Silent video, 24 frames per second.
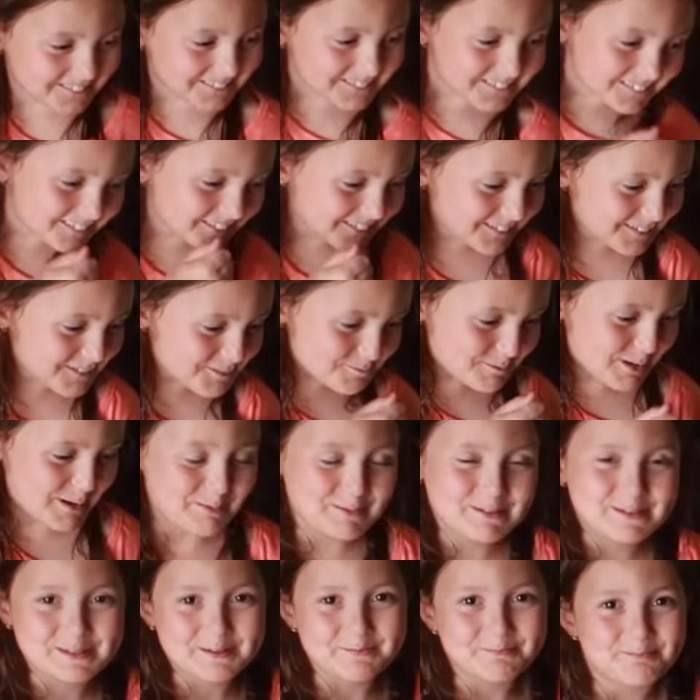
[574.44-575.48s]

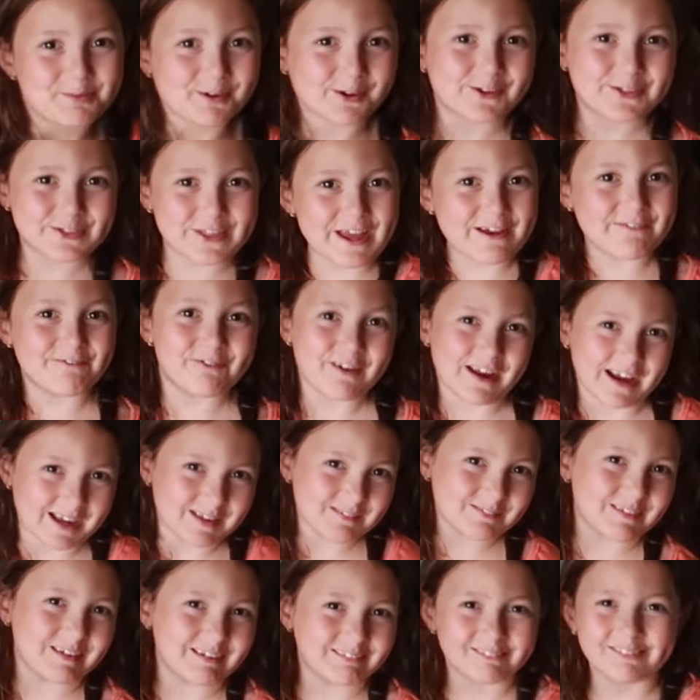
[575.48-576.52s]
Maybe some birthday
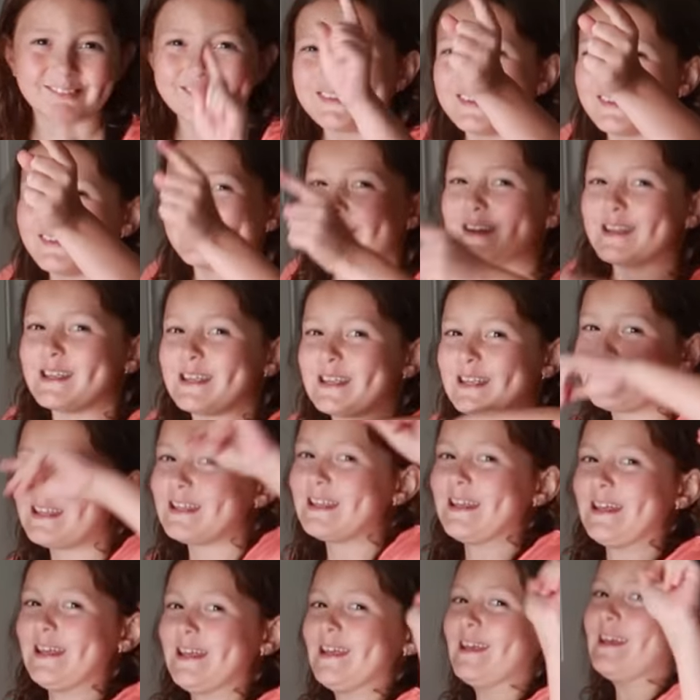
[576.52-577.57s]
fan mail will do it.
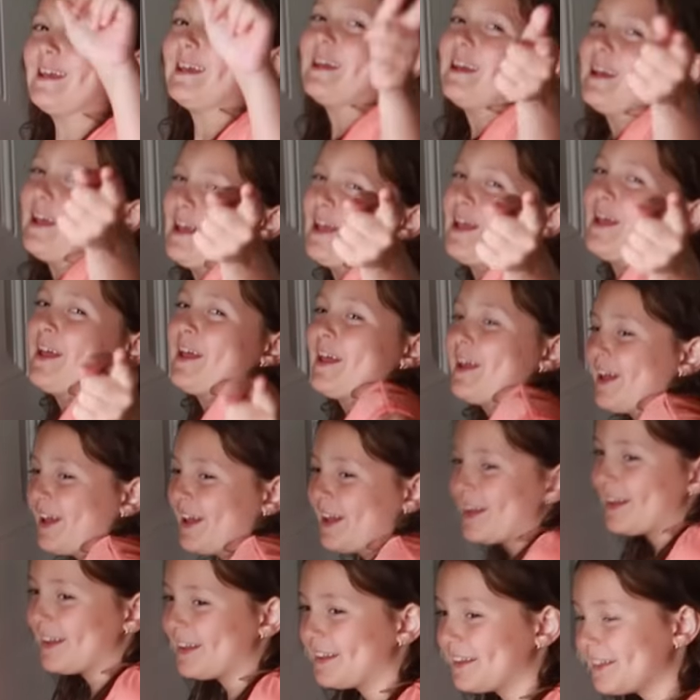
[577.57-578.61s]
Birthday fan mail,
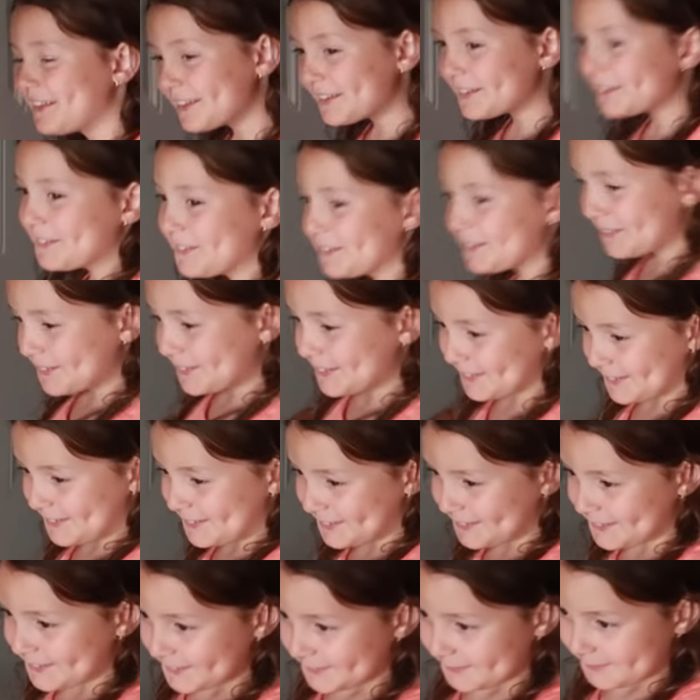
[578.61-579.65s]
okay.
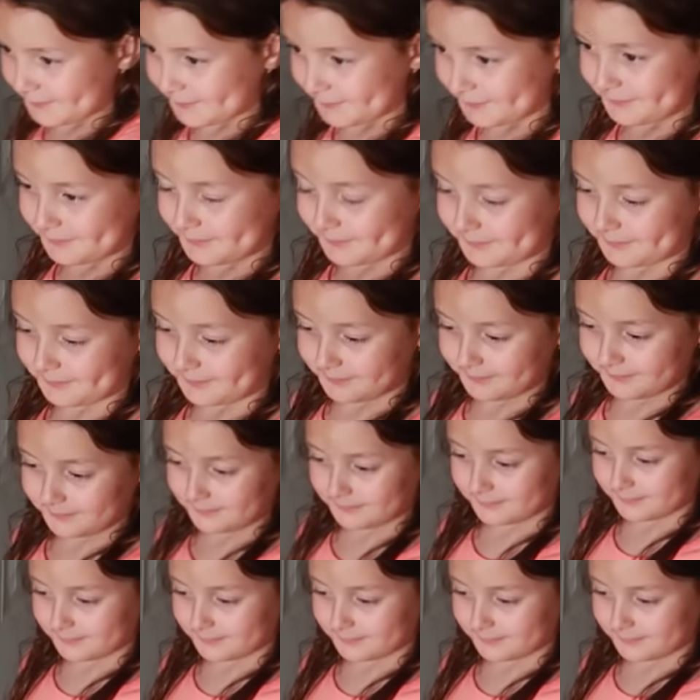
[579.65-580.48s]
Close the door, Bubby Lab.